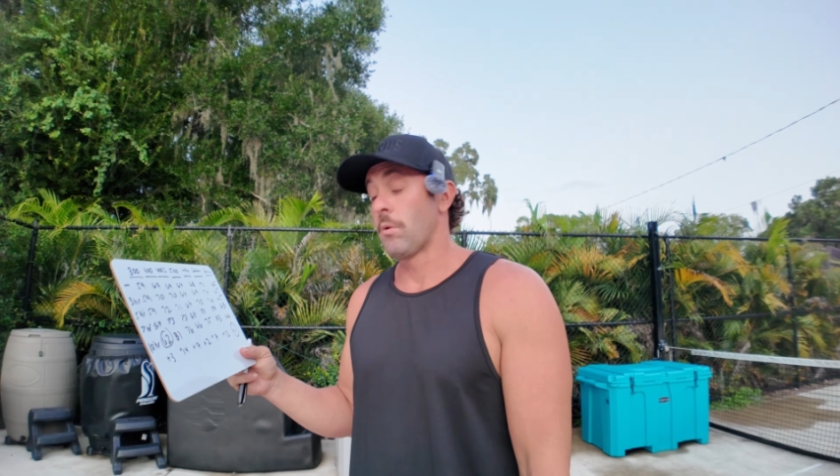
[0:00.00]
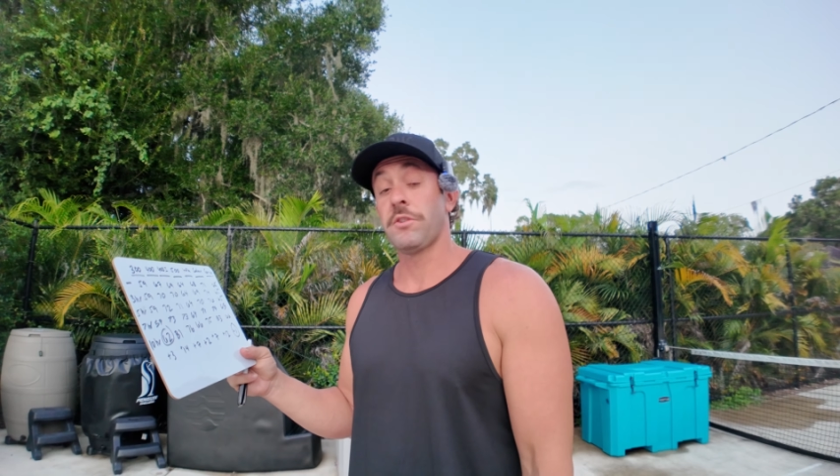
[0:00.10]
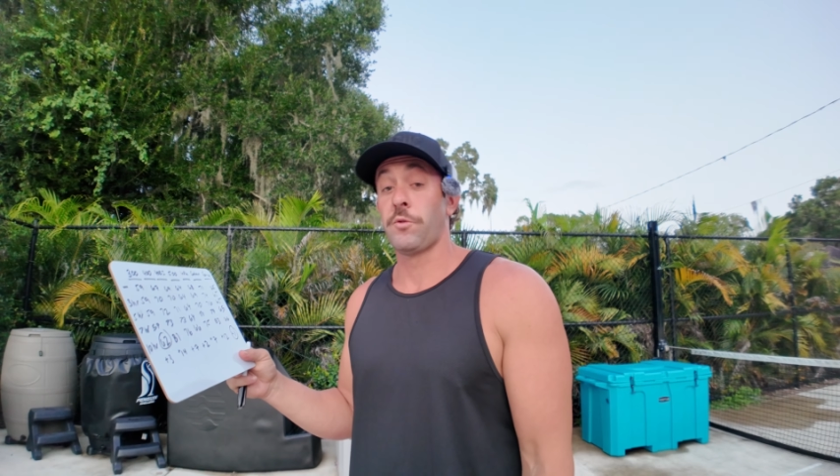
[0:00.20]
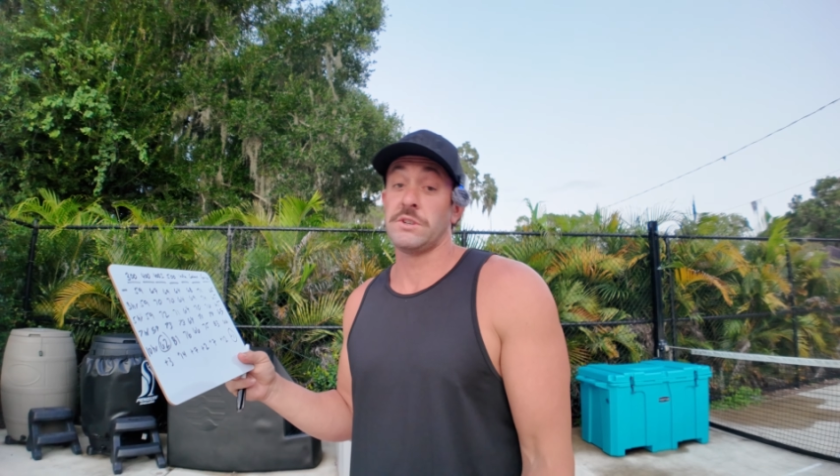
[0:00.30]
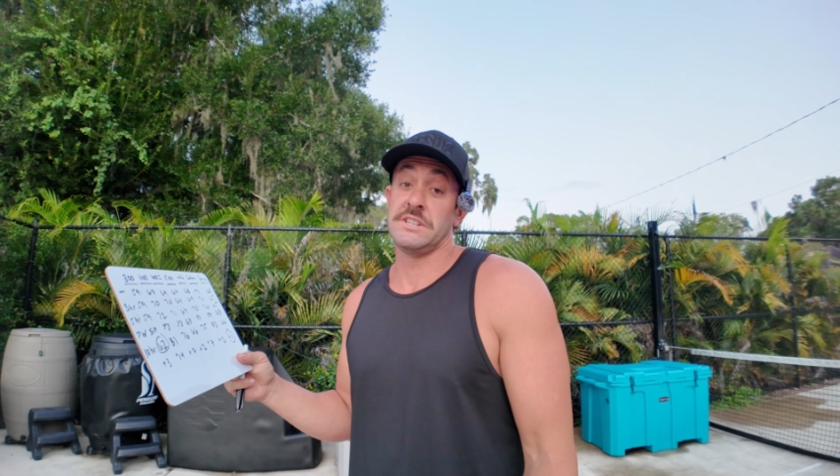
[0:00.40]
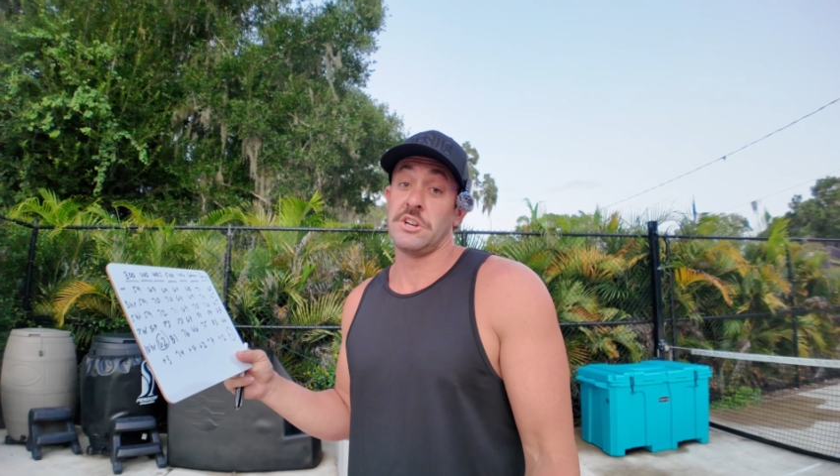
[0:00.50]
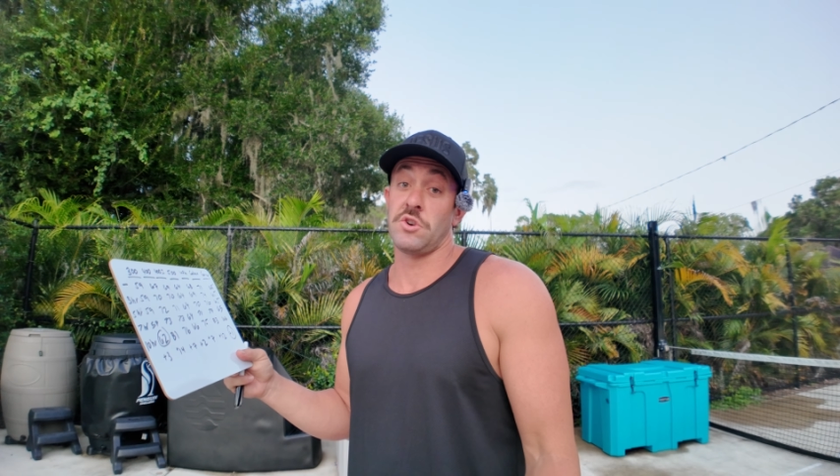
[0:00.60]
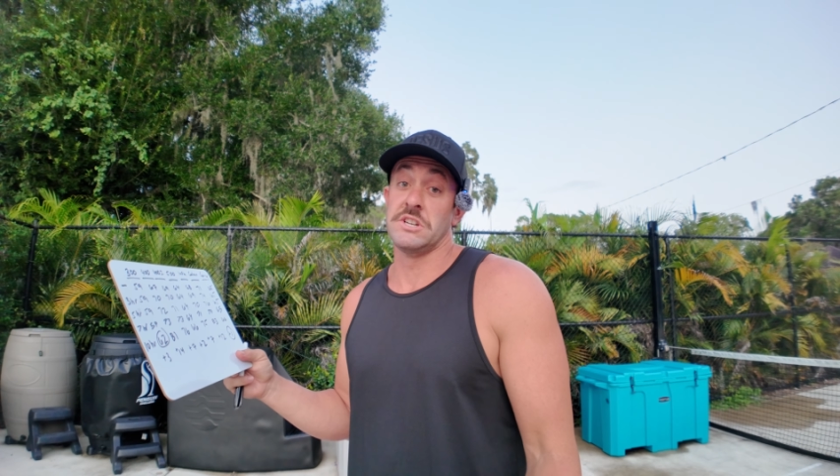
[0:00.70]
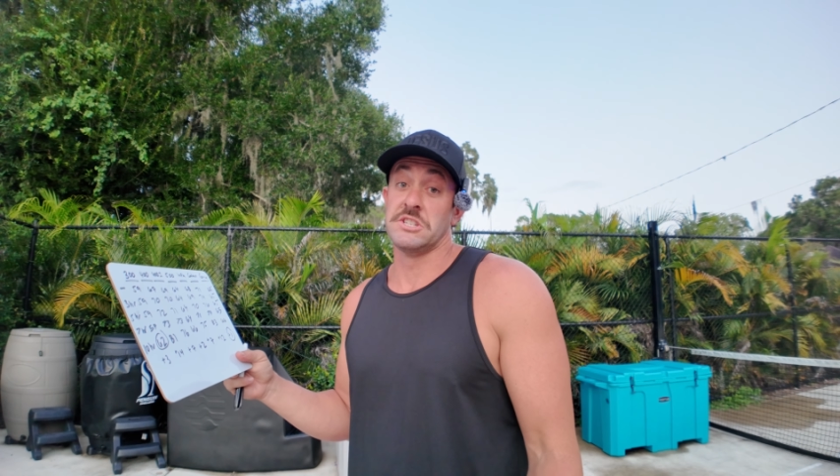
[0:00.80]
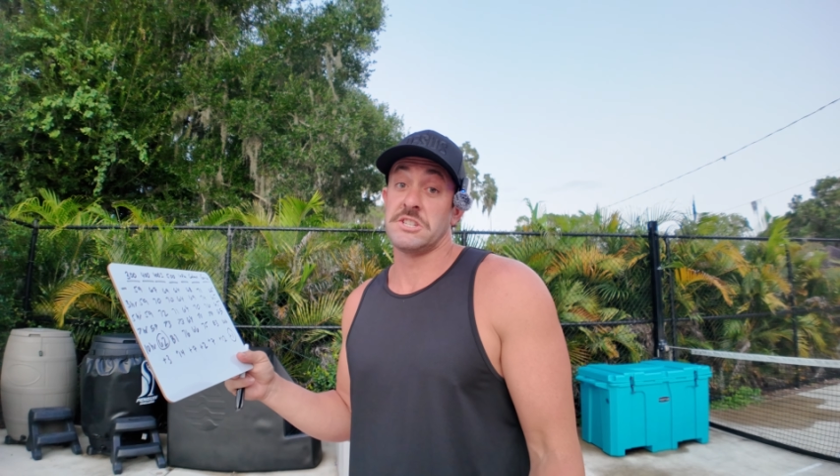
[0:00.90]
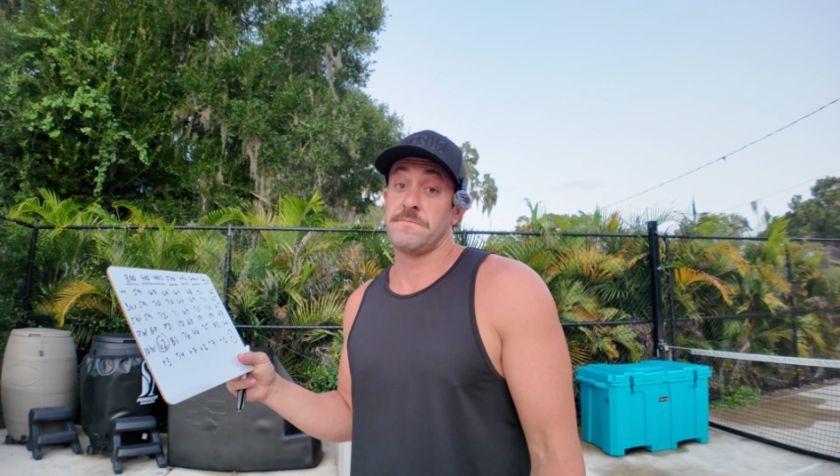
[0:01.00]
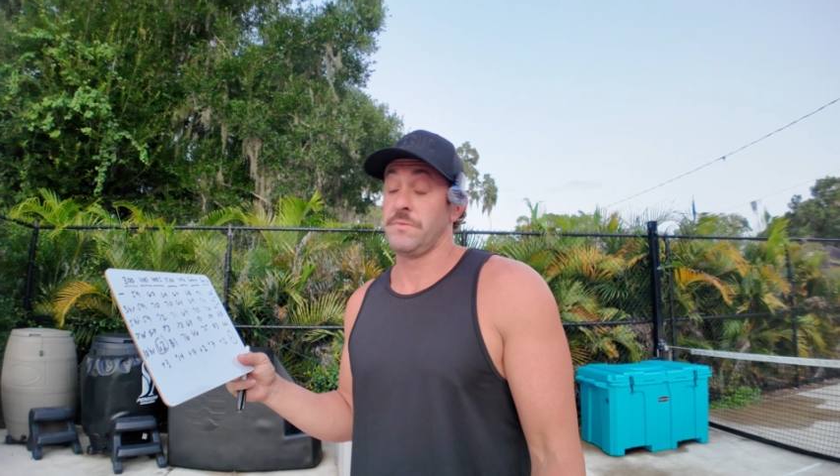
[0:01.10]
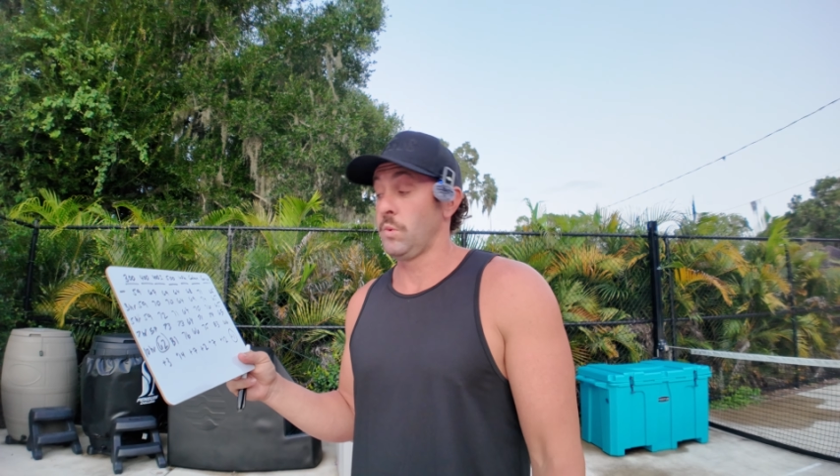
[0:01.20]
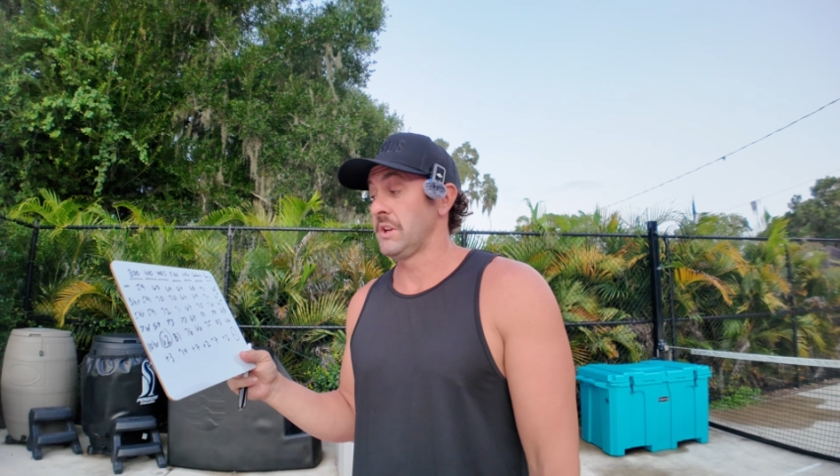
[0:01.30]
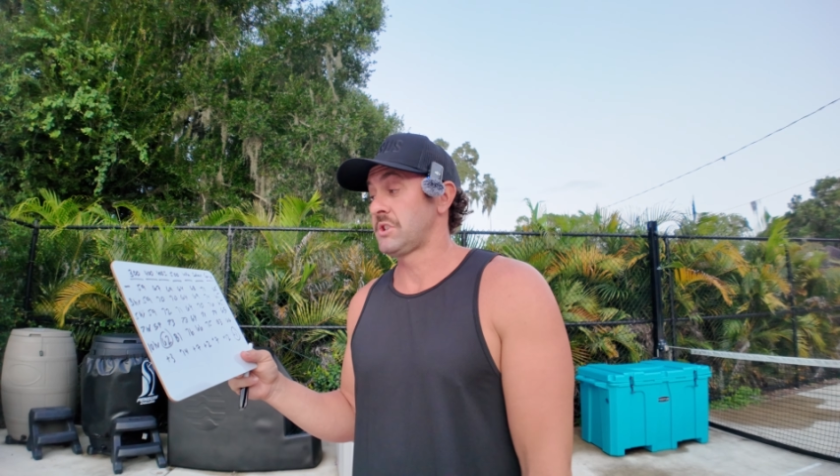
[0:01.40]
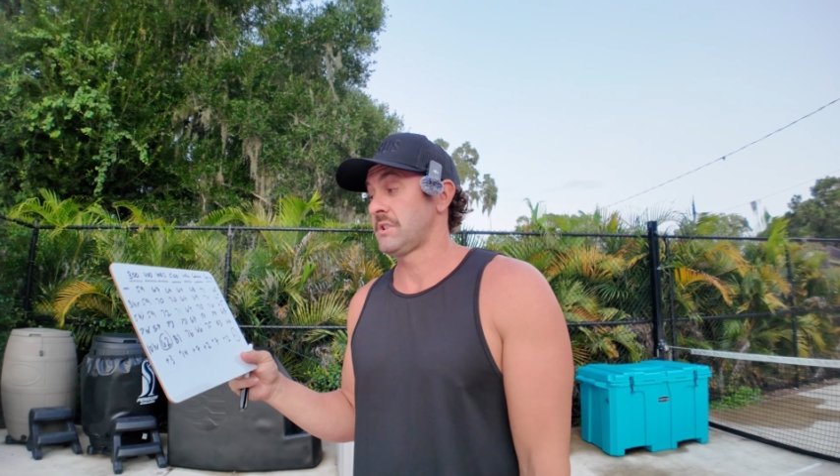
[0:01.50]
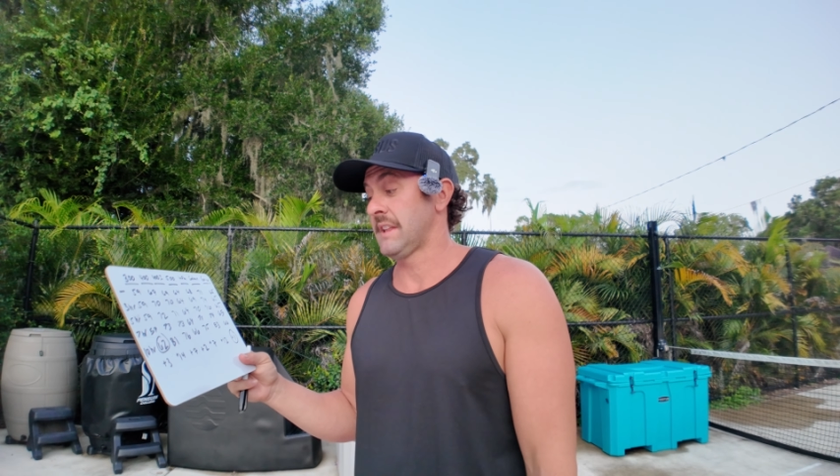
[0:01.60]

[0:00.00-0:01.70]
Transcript: It rose 14 degrees, which